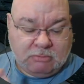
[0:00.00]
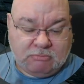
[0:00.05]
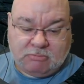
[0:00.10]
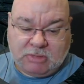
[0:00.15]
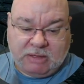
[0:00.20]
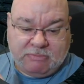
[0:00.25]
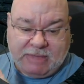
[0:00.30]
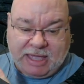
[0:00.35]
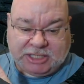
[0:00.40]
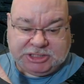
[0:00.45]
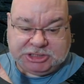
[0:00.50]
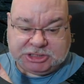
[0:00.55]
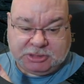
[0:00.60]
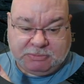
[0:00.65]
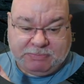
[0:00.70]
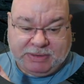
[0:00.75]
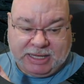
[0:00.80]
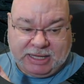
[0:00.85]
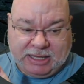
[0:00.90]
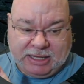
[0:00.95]
my
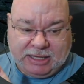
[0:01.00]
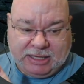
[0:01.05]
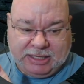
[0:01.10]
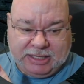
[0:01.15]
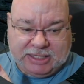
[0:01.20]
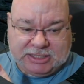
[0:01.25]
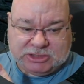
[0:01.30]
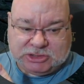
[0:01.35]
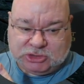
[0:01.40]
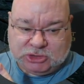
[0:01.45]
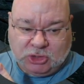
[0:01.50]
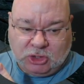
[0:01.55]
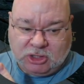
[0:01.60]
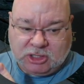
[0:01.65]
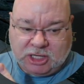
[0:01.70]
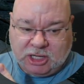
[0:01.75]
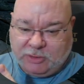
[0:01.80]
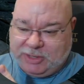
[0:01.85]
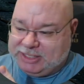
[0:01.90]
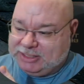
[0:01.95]
magicka bar is not
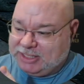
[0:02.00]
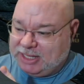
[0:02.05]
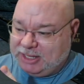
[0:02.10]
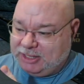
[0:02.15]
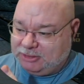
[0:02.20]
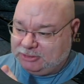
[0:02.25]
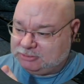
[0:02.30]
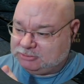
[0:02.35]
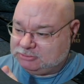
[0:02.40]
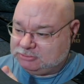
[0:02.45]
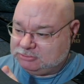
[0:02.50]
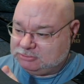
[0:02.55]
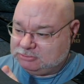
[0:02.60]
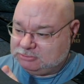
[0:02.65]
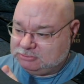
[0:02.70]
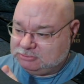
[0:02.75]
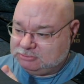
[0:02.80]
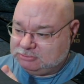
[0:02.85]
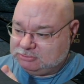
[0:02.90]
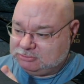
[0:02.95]
going down,
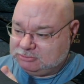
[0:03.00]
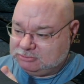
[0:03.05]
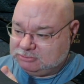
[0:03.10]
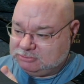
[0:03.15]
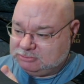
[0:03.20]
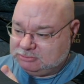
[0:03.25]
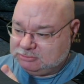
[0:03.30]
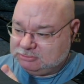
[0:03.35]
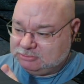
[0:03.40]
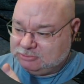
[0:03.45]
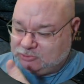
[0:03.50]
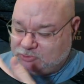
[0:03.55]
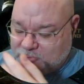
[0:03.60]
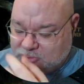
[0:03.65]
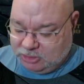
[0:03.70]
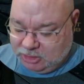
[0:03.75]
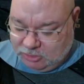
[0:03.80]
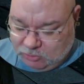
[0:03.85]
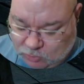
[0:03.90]
right?